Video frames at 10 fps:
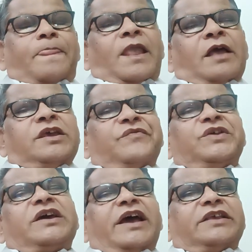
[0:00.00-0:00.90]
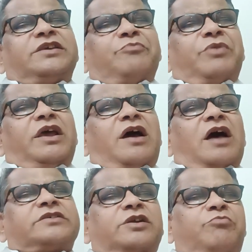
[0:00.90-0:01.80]
If the case simply
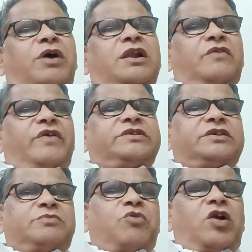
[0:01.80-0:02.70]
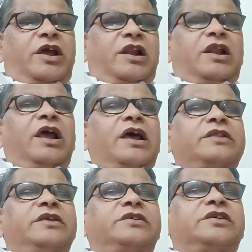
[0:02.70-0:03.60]
asks Burn versus Bodil,
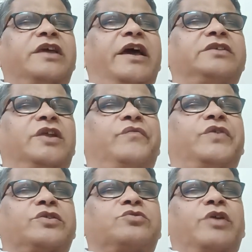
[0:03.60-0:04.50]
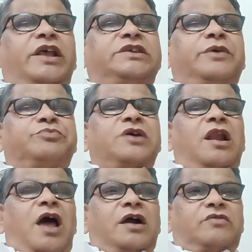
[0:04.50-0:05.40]
this case refers to res ipsa
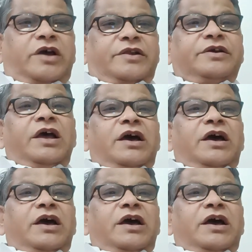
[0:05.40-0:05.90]
loquitur.